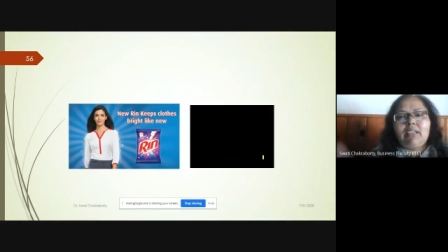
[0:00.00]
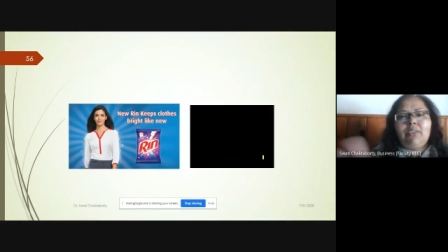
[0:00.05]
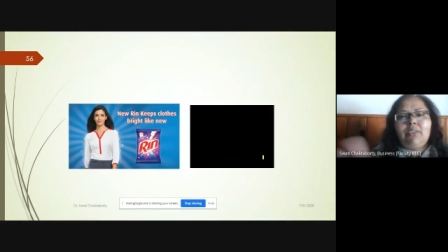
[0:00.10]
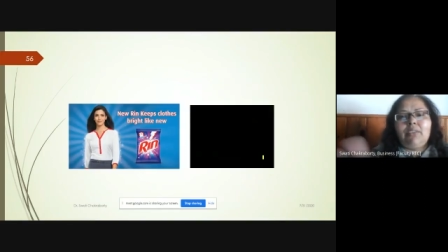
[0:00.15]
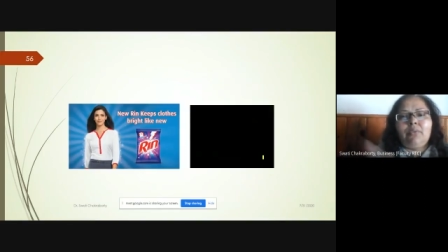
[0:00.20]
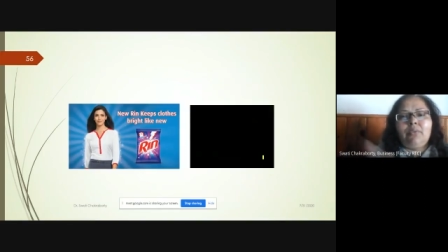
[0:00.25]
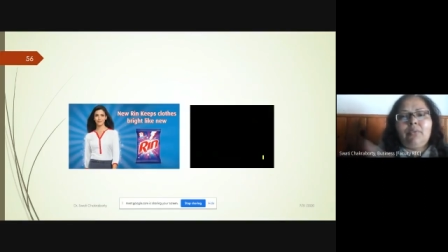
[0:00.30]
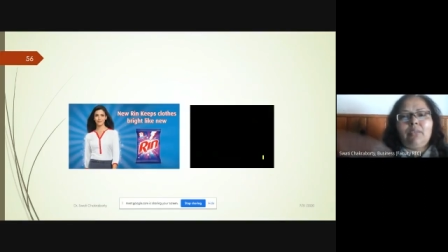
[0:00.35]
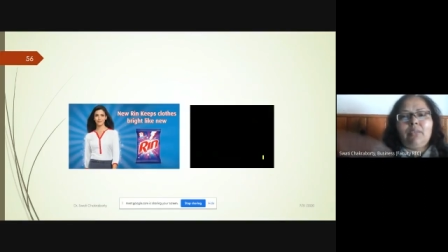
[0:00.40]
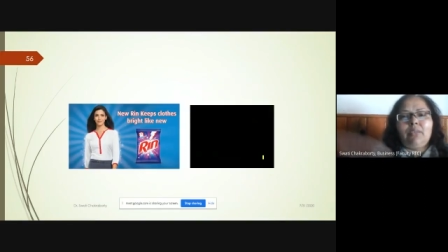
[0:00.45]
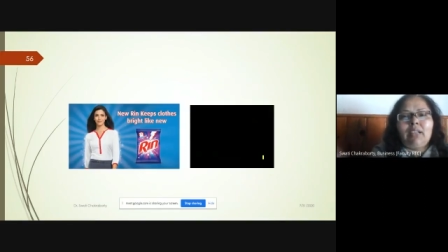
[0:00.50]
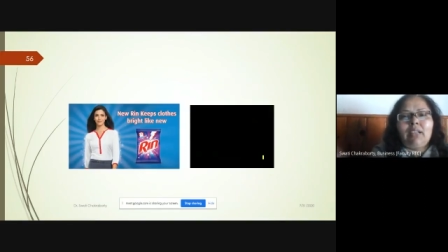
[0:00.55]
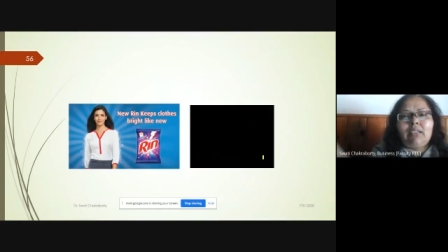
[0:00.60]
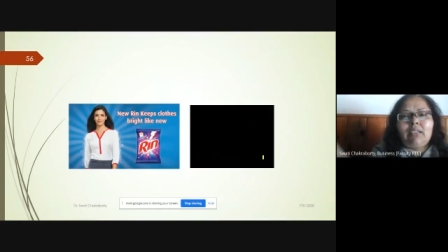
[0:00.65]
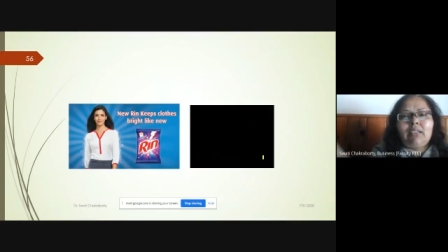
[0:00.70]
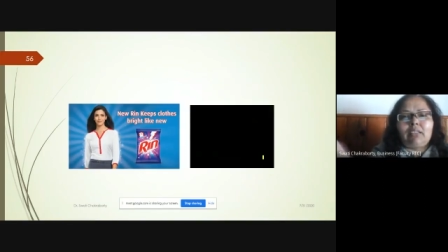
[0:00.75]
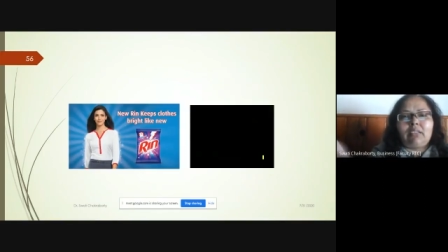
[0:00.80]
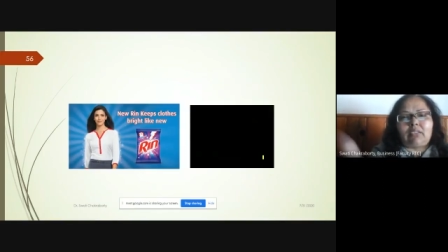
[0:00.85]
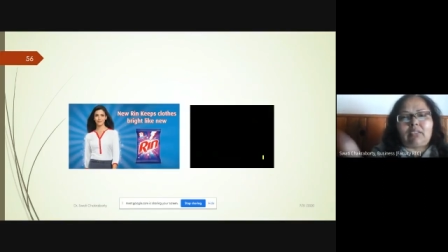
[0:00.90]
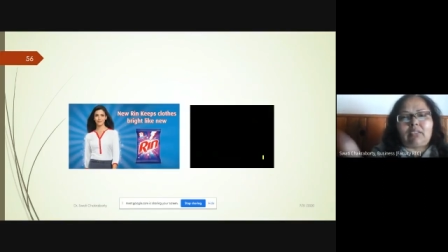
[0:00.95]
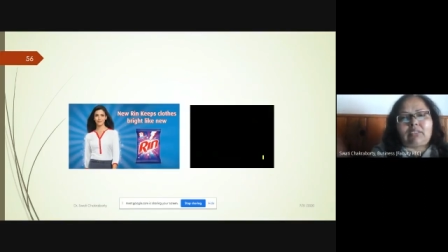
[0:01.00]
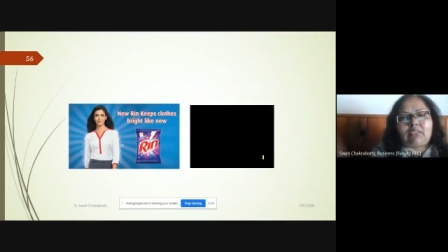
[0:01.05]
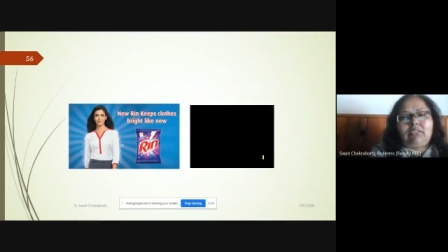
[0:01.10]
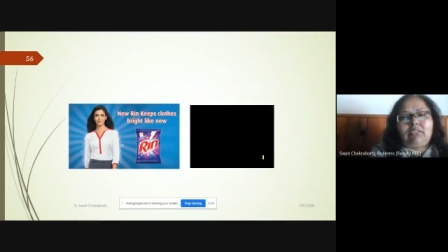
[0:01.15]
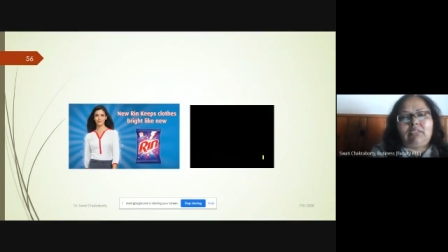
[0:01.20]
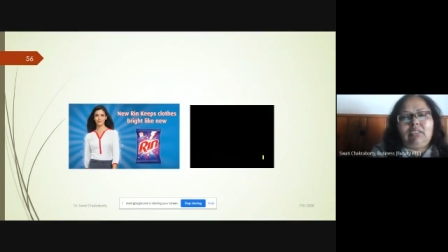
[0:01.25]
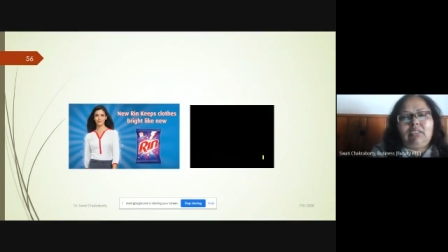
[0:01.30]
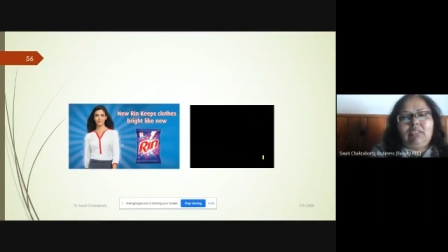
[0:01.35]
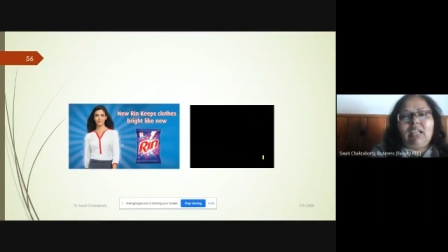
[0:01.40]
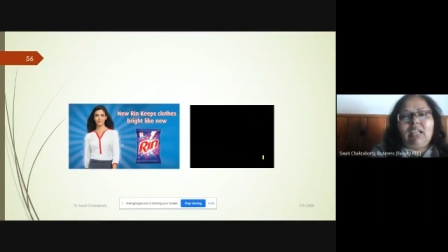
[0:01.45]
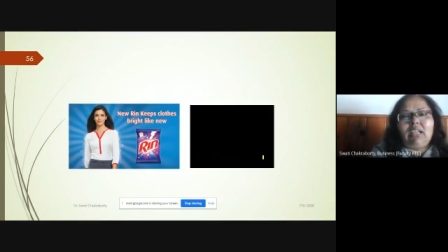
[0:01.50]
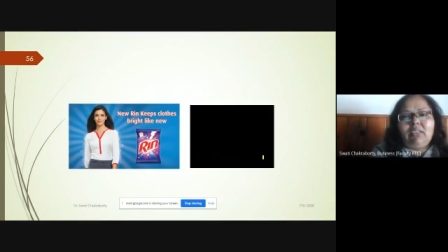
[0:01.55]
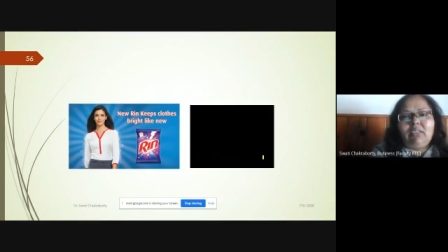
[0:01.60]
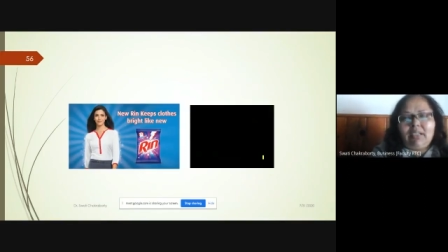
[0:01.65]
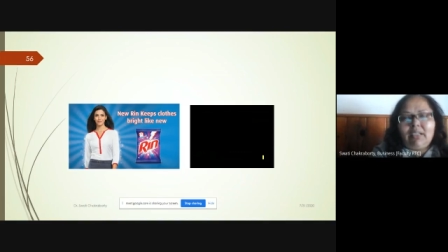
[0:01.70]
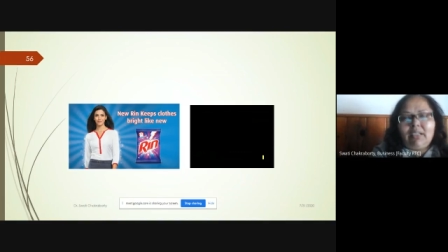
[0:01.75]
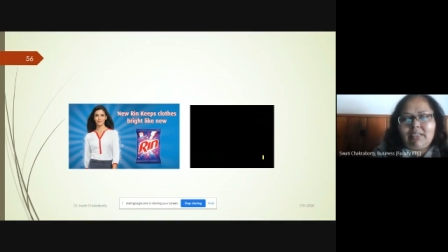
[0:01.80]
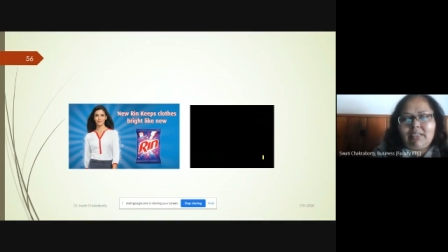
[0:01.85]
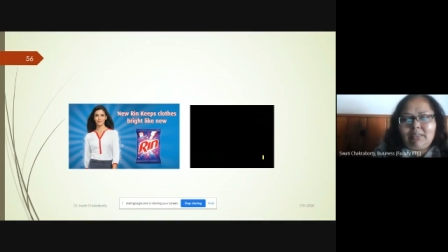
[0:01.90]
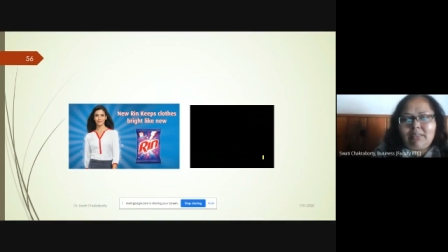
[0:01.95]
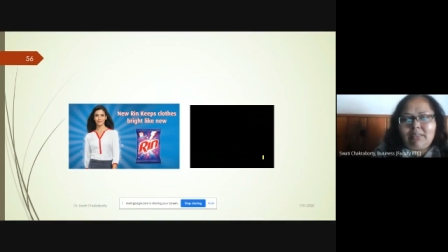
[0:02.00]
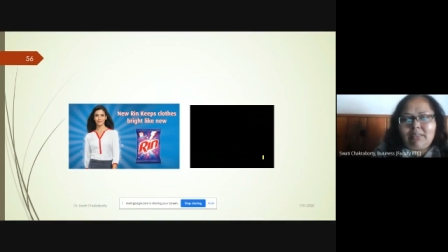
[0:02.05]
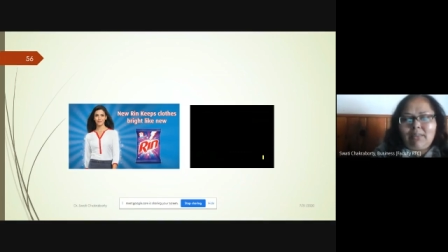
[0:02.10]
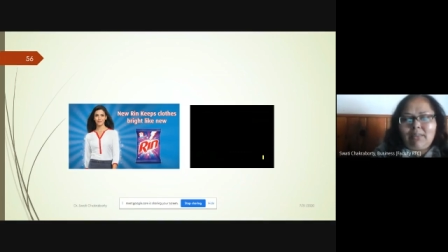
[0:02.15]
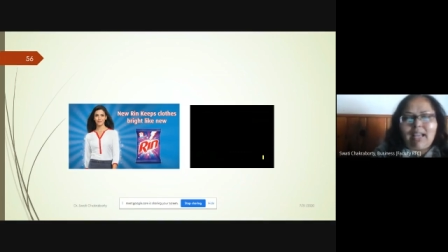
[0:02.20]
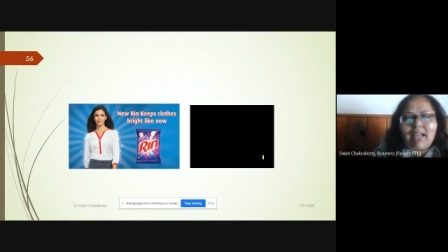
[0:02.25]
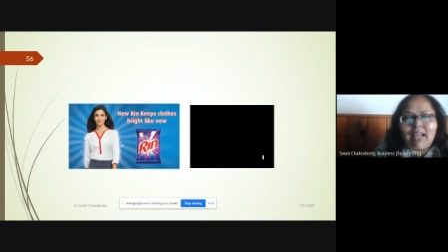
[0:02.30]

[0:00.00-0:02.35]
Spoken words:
and otherwise it's black.